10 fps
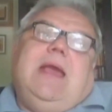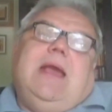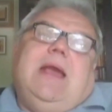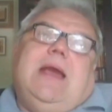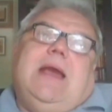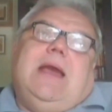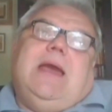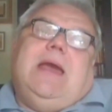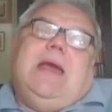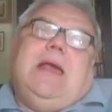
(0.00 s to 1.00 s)

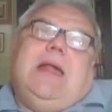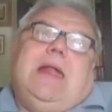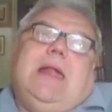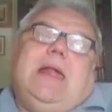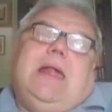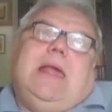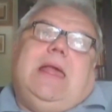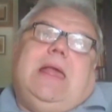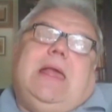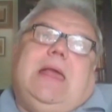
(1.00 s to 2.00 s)

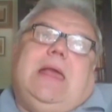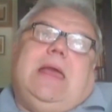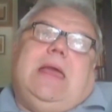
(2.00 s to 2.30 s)
Nobody speaks.